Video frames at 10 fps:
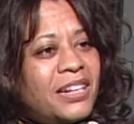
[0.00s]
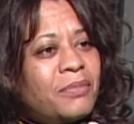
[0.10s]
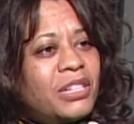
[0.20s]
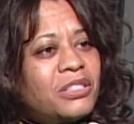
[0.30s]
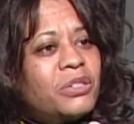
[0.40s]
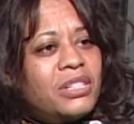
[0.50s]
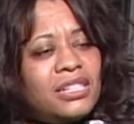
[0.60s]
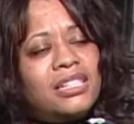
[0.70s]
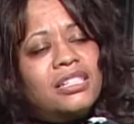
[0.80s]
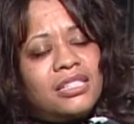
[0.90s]
You know what I mean? So
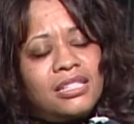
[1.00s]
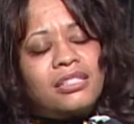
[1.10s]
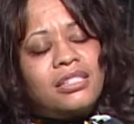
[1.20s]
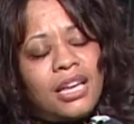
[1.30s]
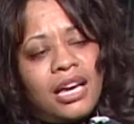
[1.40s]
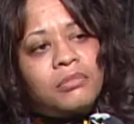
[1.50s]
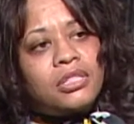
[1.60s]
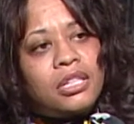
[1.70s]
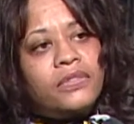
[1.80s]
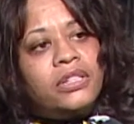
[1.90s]
it's a
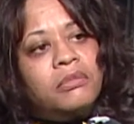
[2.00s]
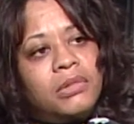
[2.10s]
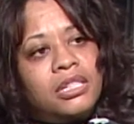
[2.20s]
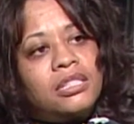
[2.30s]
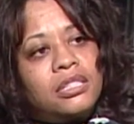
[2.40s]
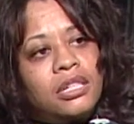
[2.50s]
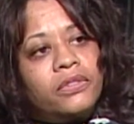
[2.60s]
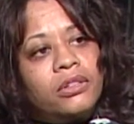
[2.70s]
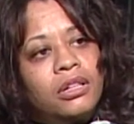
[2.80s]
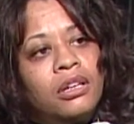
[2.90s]
time saver and a money
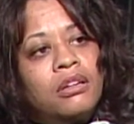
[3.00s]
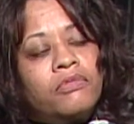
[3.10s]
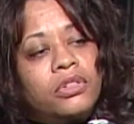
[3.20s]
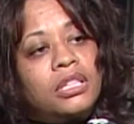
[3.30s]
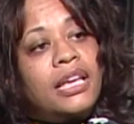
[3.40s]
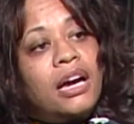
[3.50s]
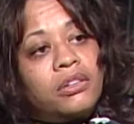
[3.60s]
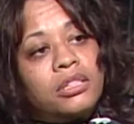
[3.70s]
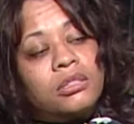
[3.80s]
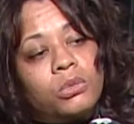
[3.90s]
saver for the
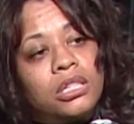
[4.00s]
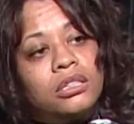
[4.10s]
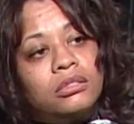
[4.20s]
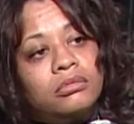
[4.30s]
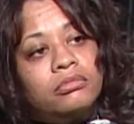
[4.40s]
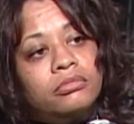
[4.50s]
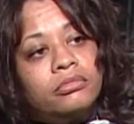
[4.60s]
county as well.